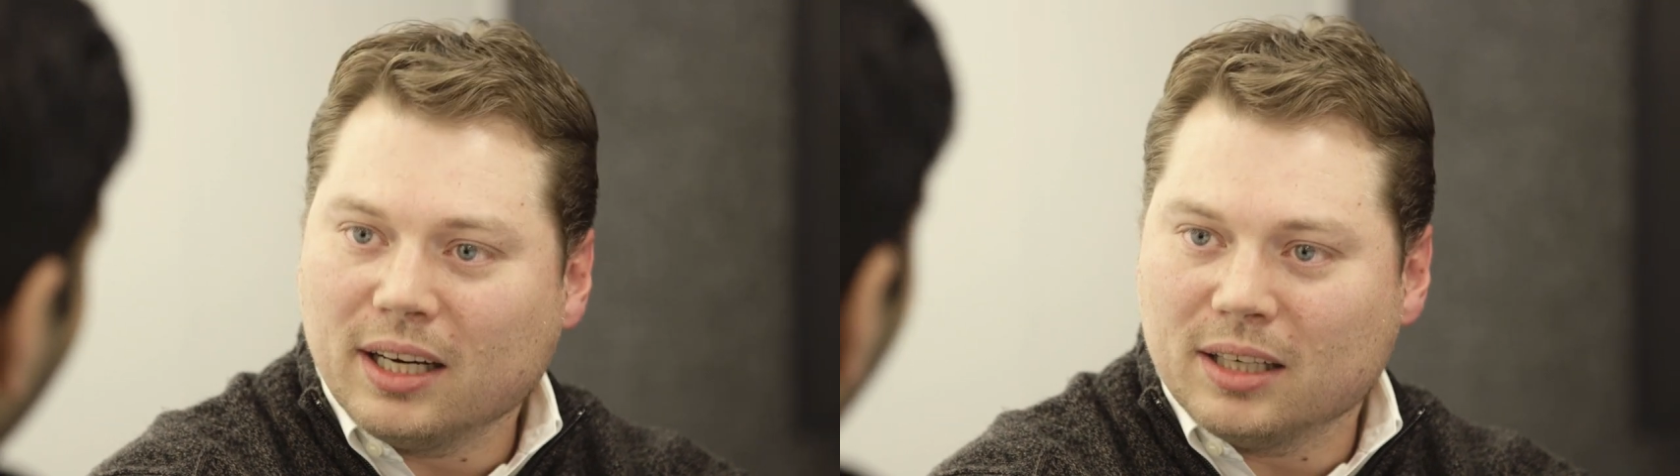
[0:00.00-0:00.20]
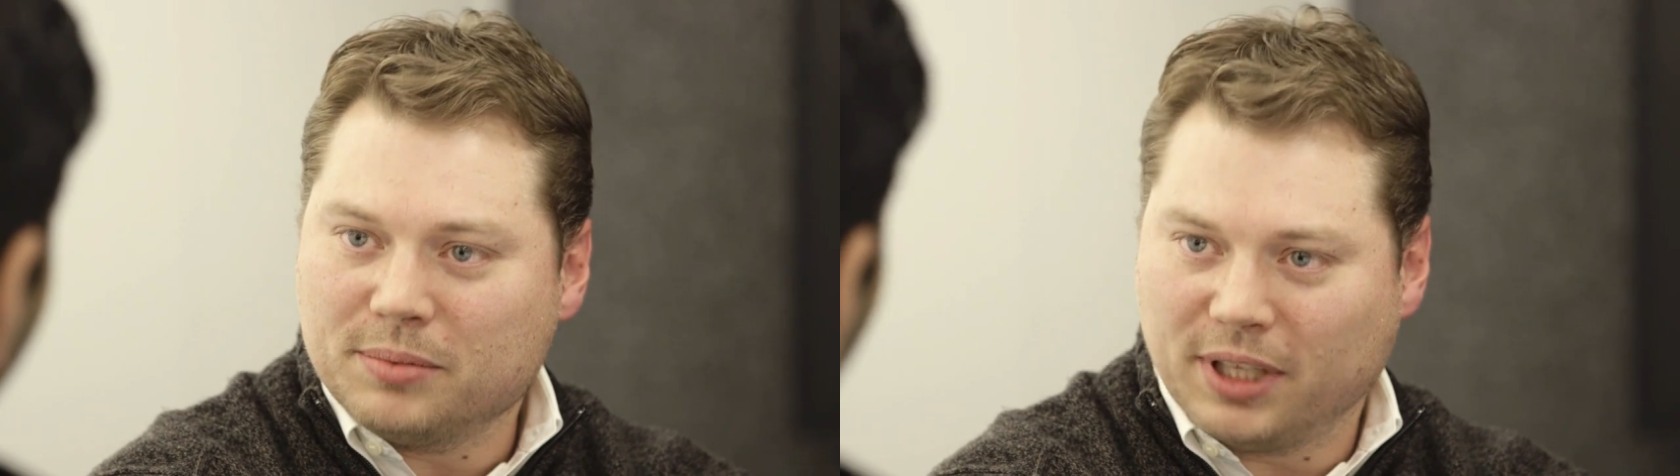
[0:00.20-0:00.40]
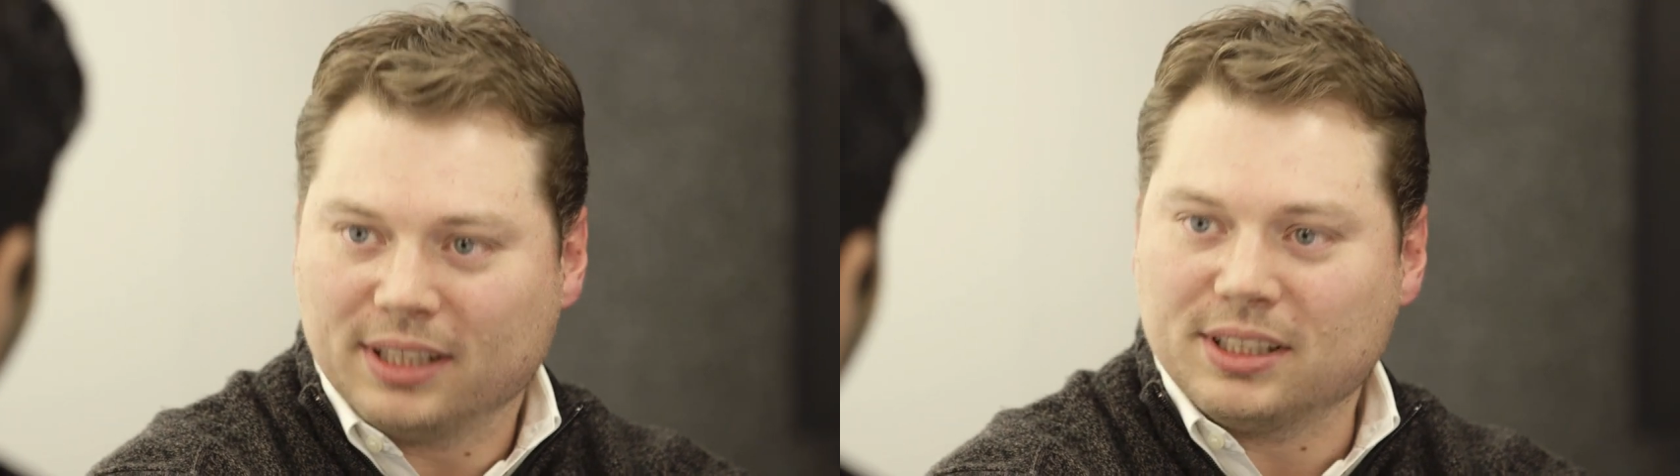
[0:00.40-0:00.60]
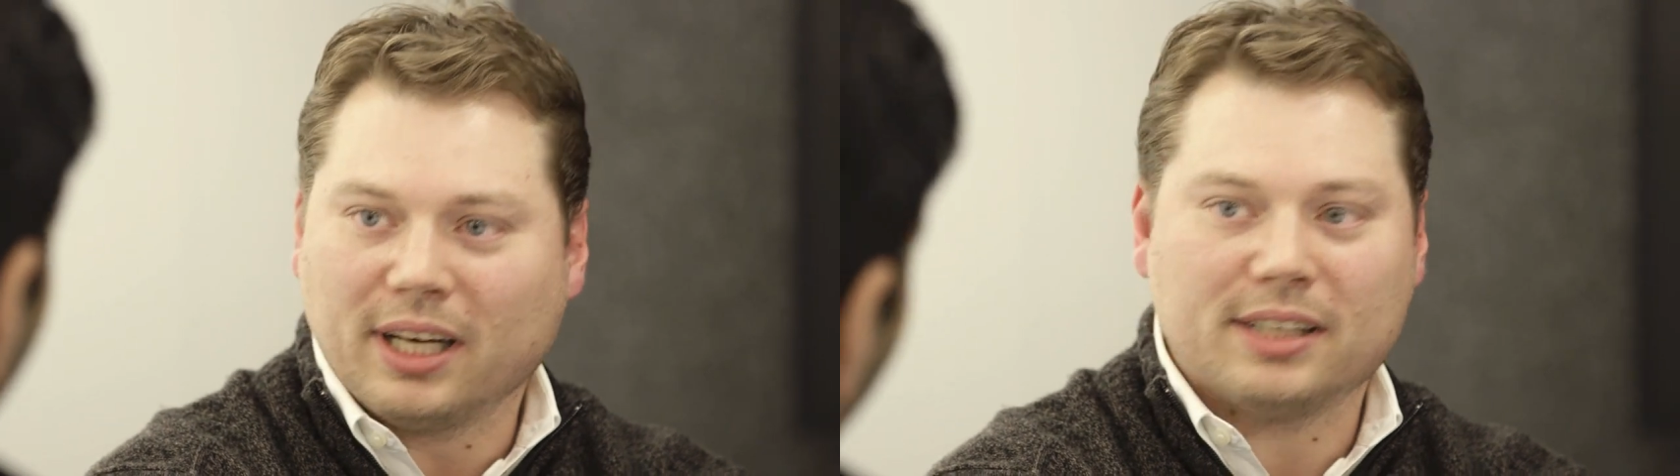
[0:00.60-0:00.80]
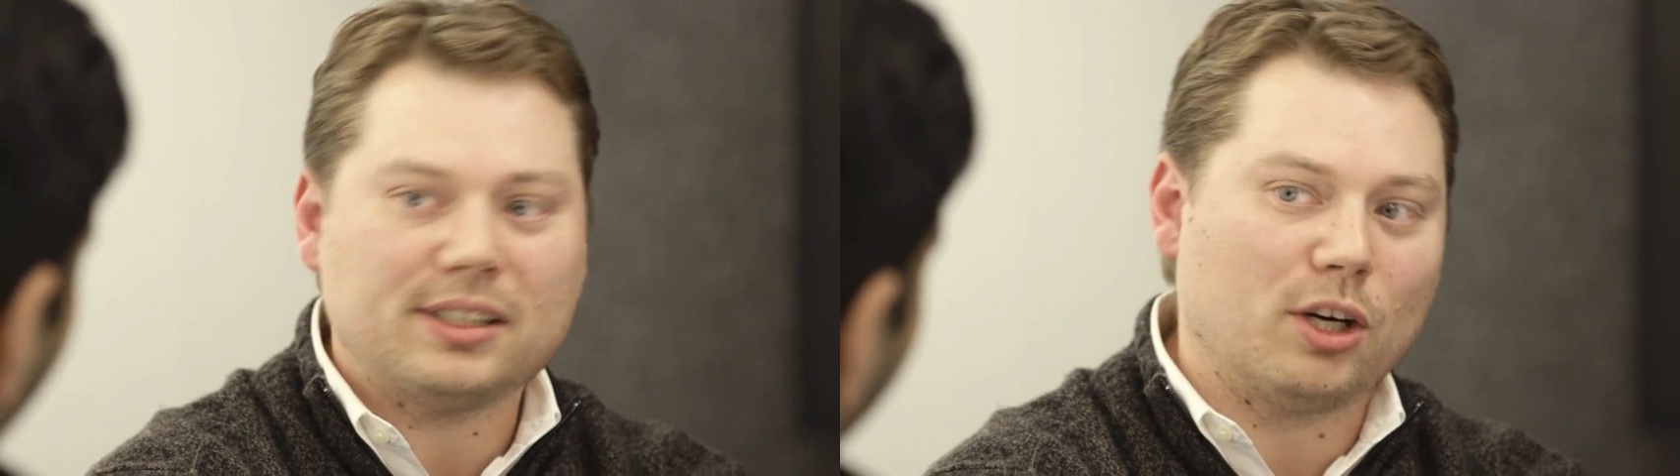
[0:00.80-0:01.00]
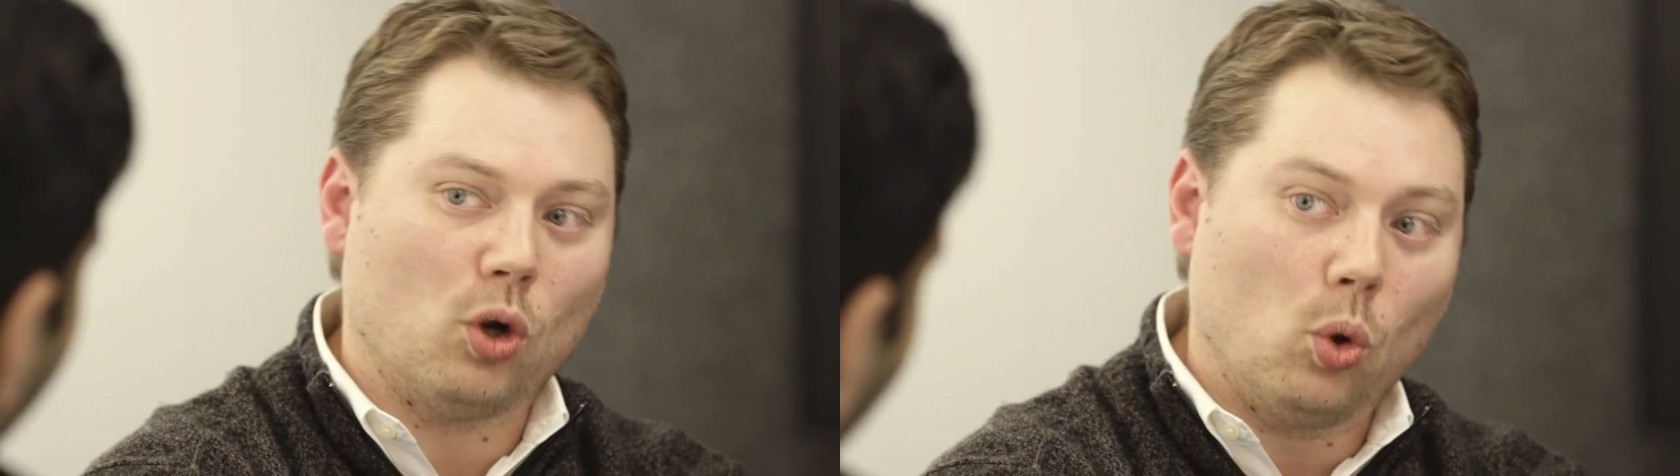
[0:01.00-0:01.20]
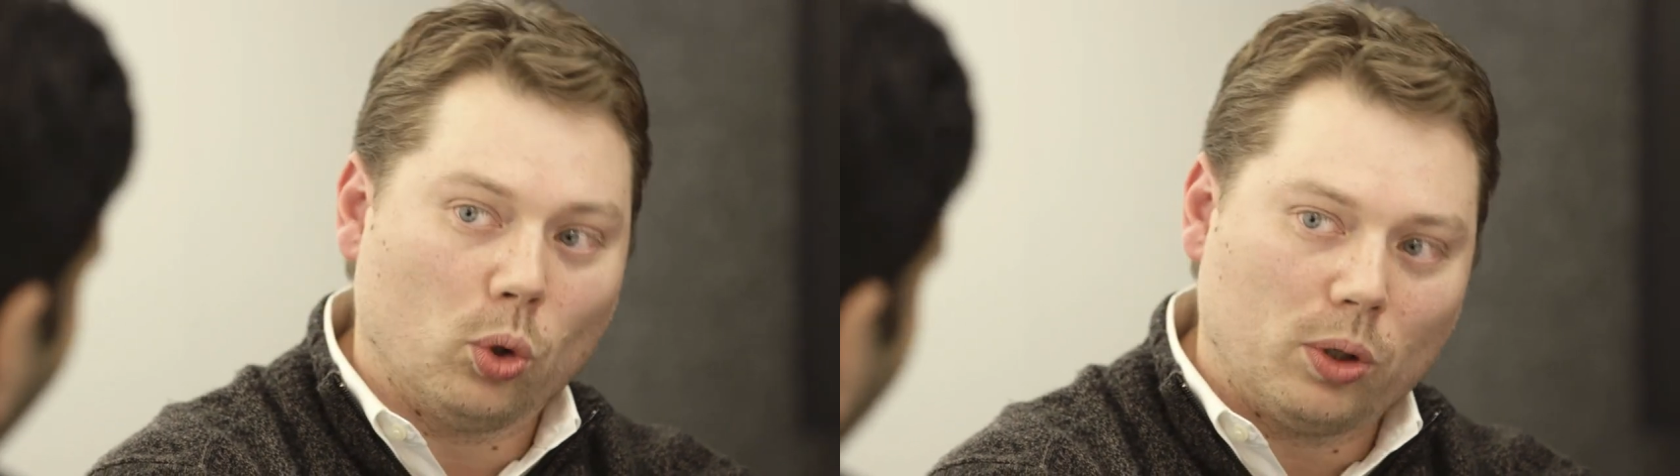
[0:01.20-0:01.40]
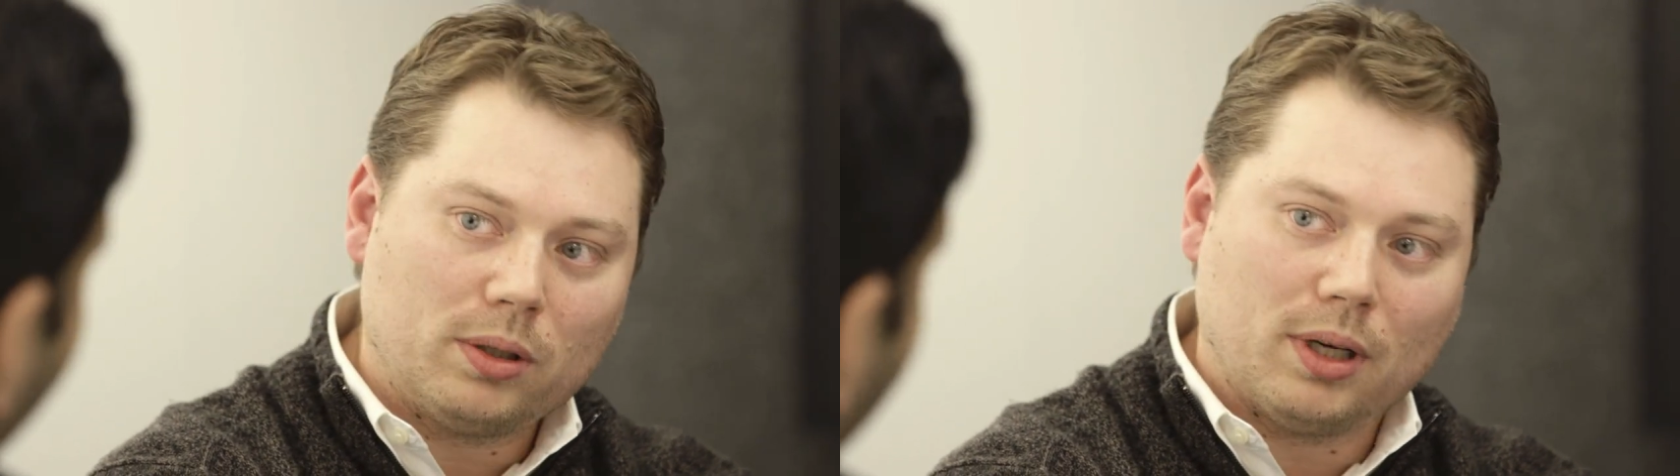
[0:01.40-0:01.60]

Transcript: Uh, yeah. Thing. It's not it's not an or.